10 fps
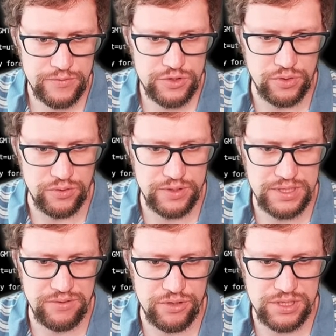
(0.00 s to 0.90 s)
So this is
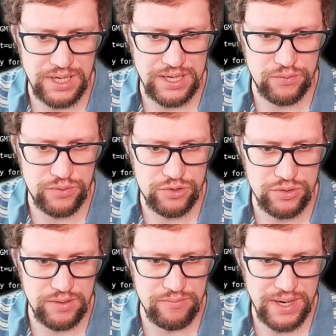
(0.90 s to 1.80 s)
the first line that we should
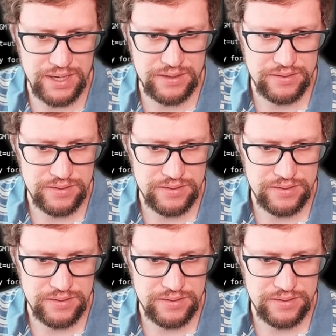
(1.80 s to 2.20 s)
give back.